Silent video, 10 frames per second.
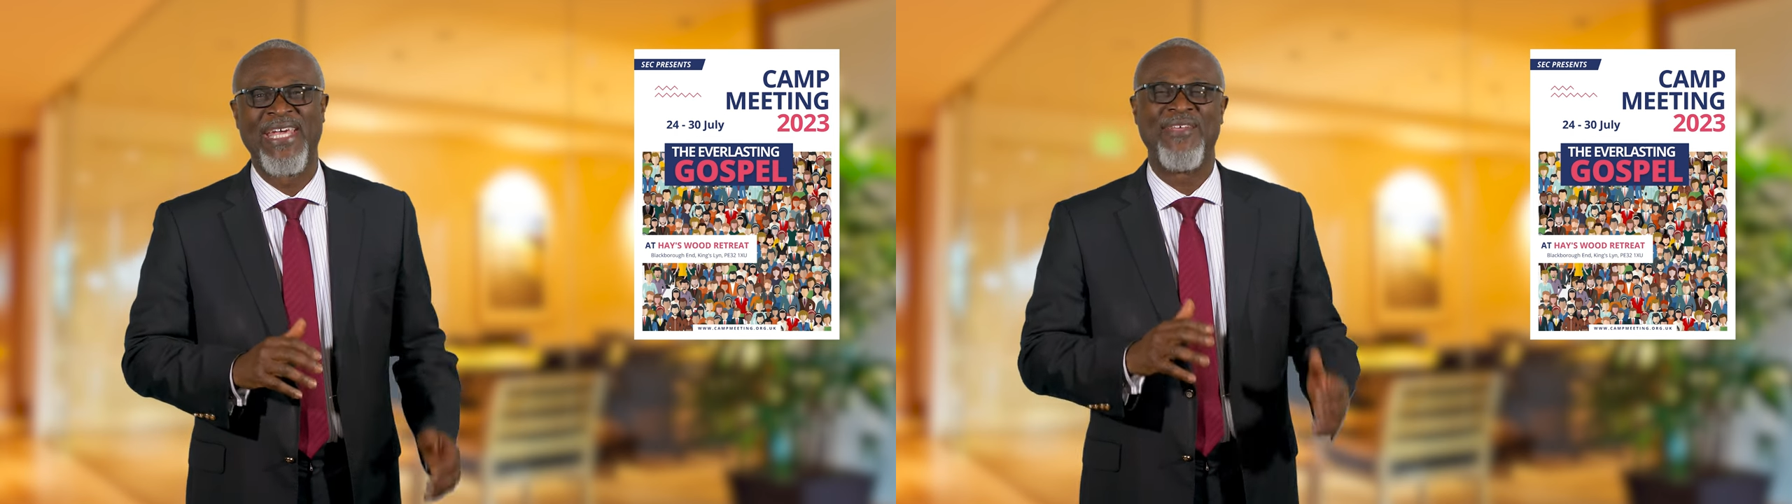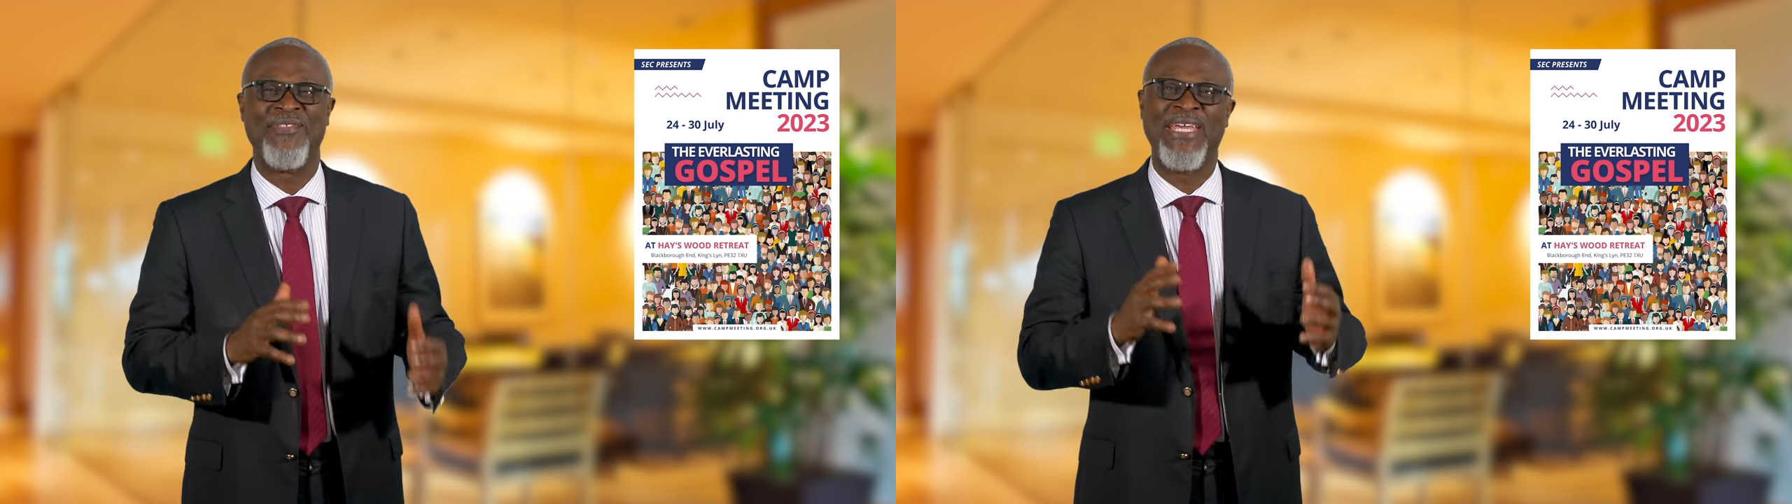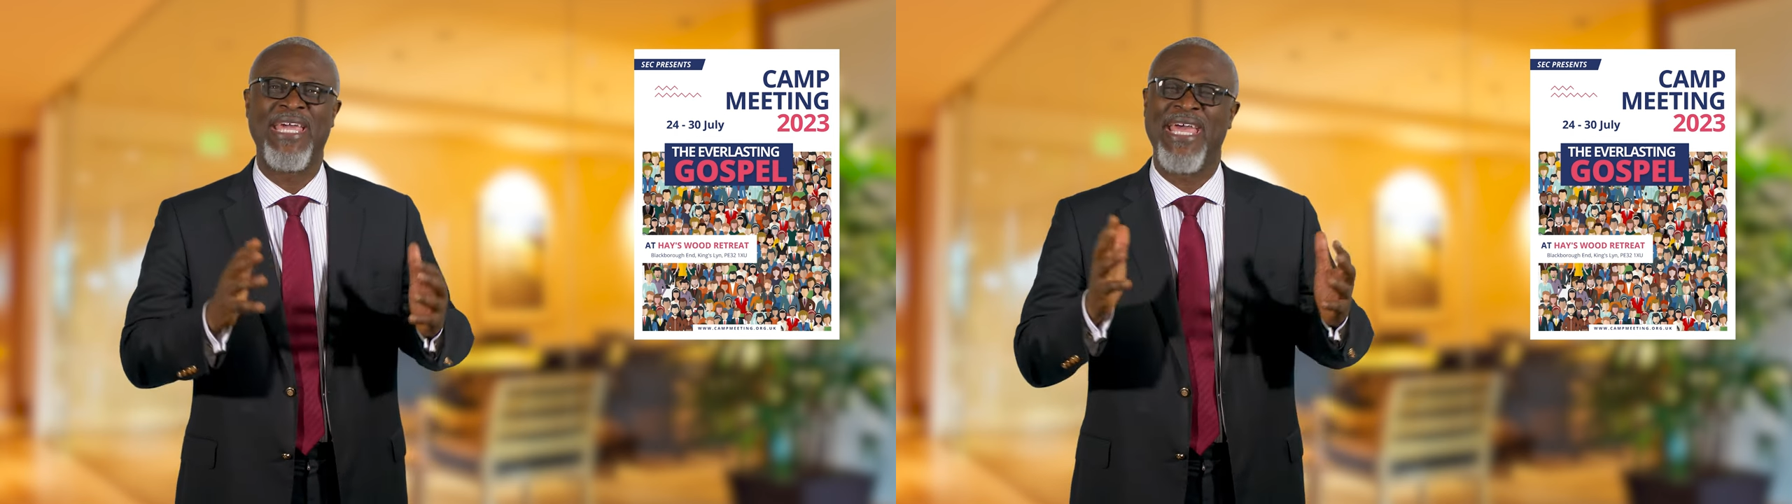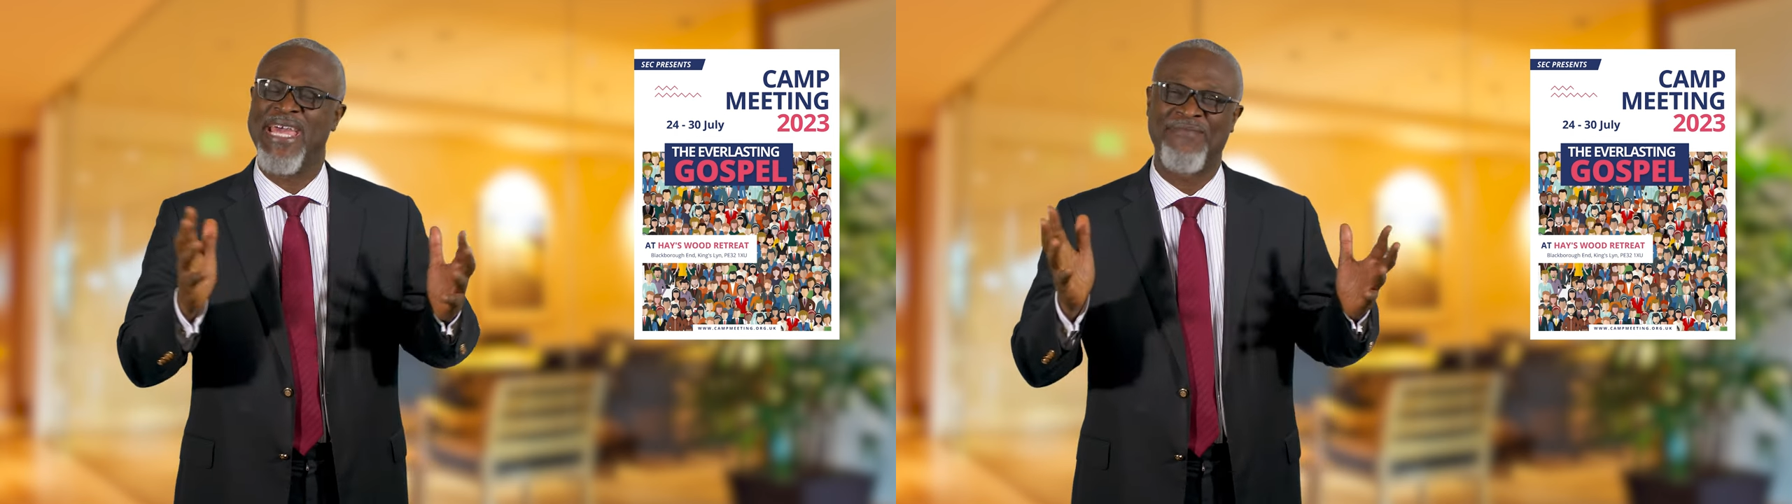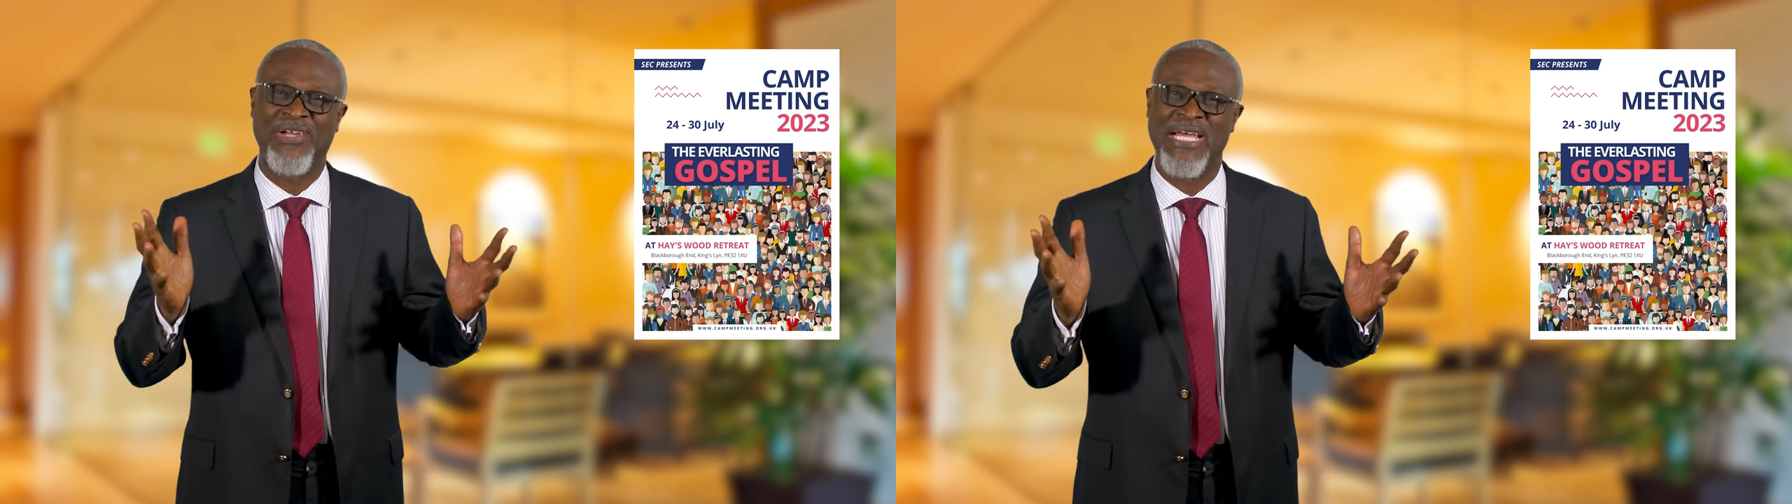the
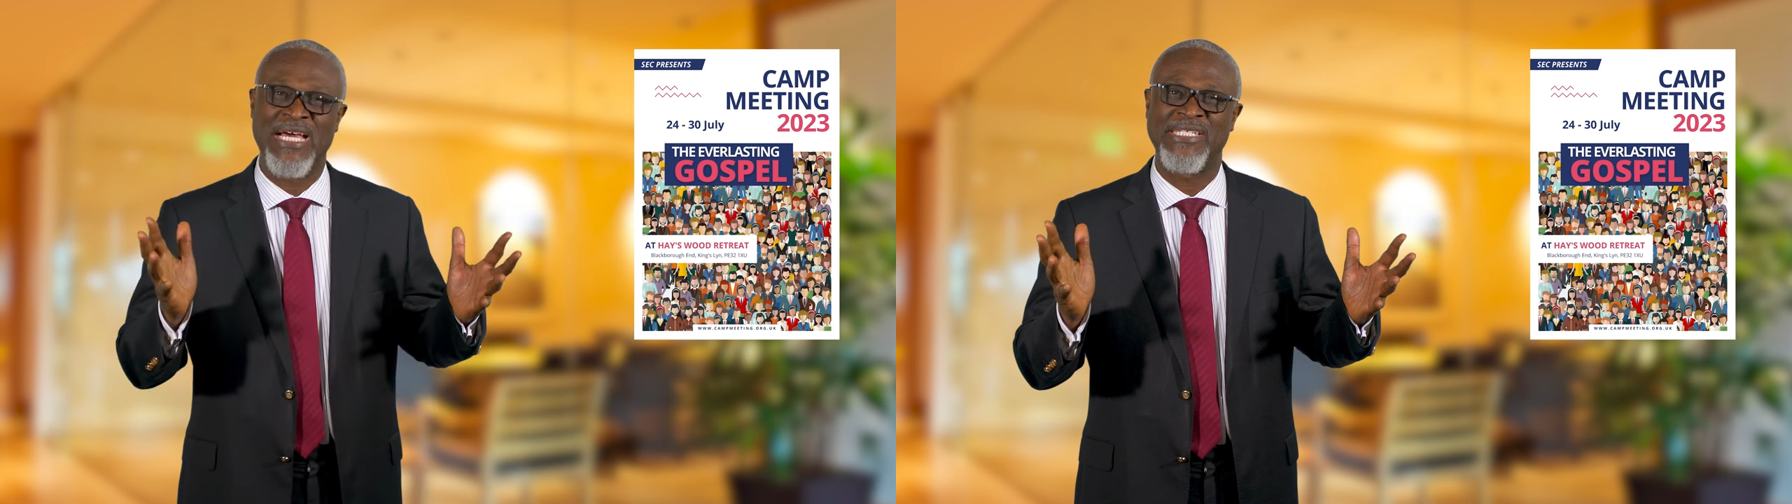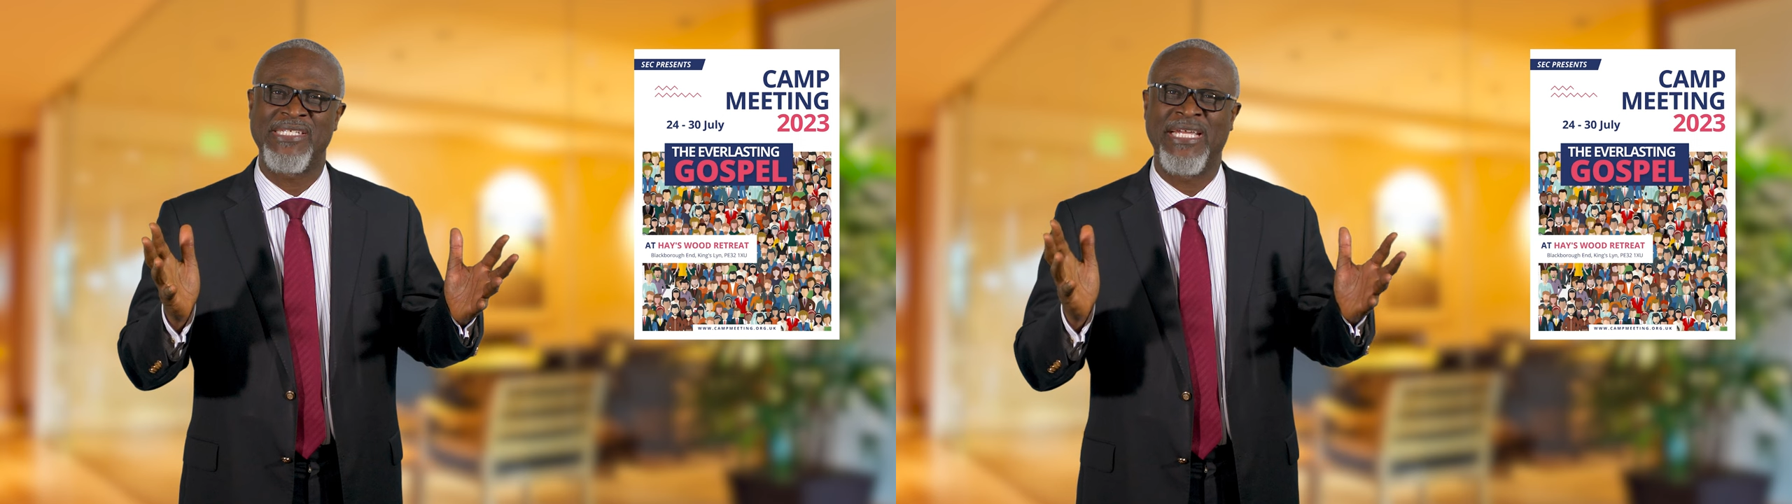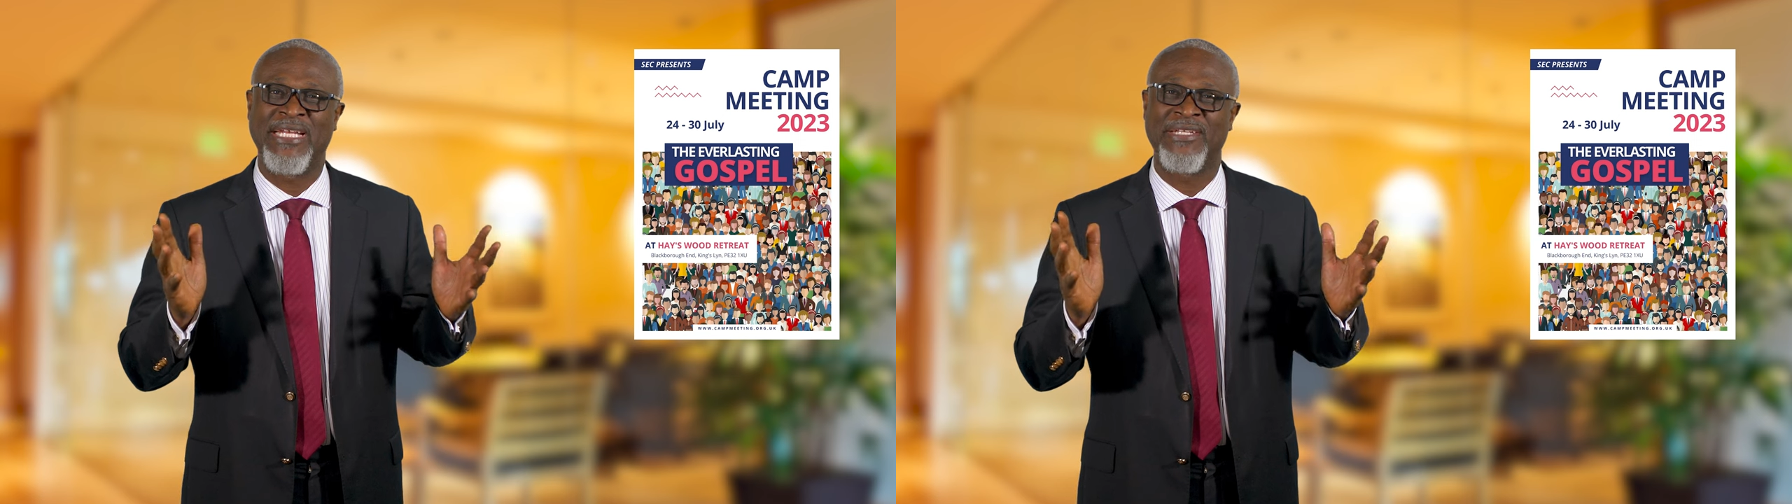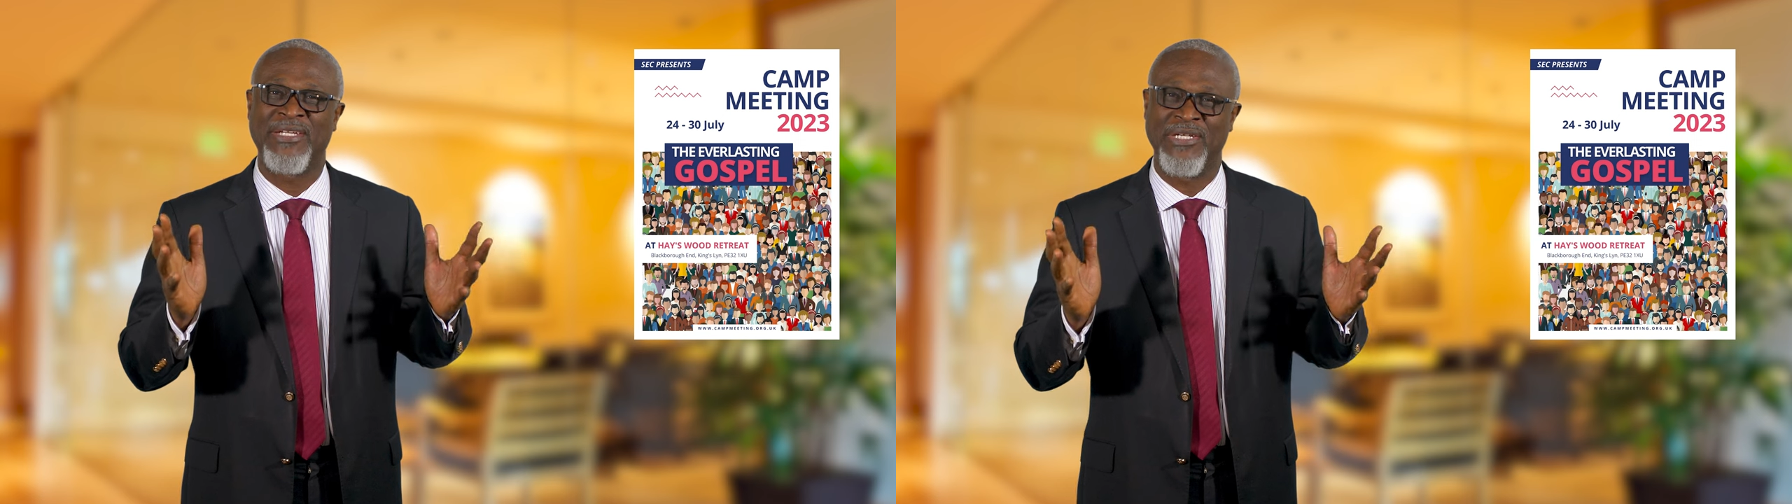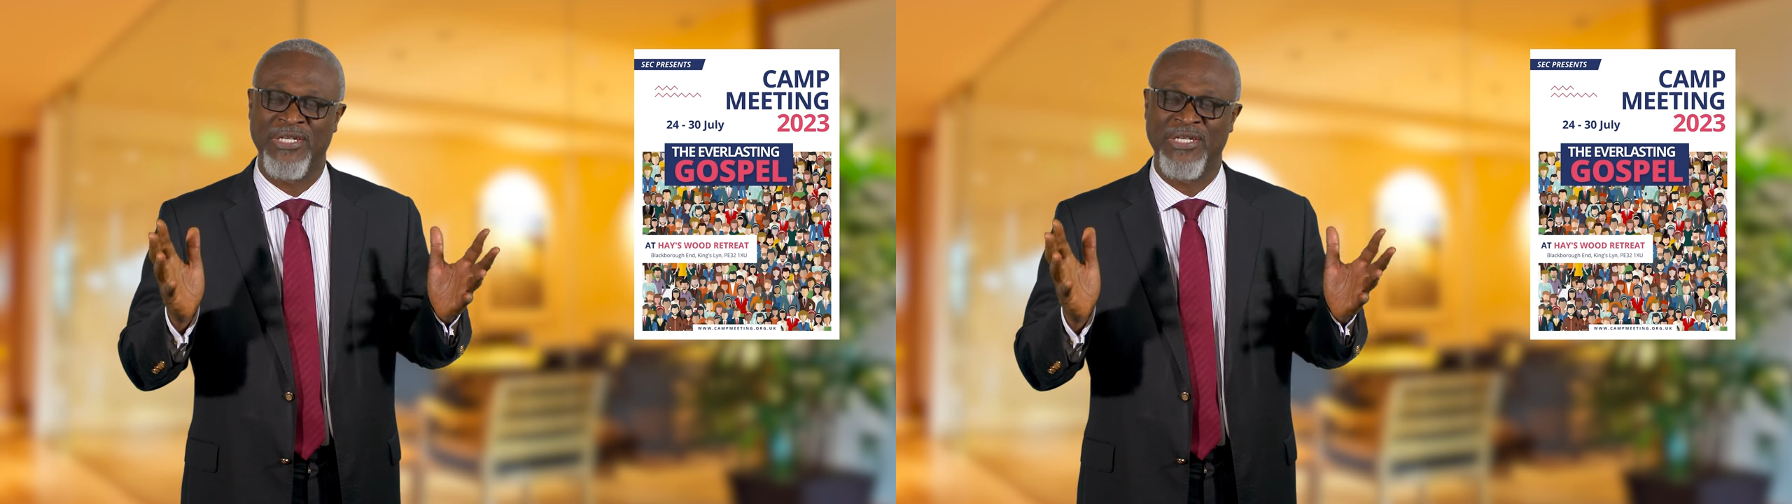everlasting